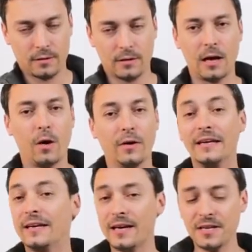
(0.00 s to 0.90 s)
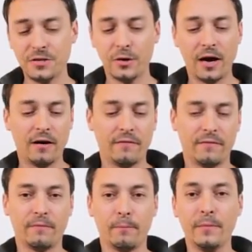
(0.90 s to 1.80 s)
Now, in case you
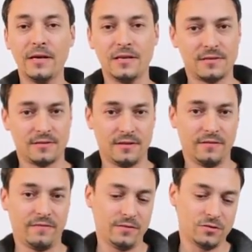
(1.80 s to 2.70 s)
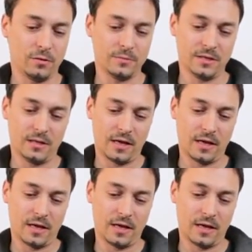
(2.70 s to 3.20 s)
have missed the first object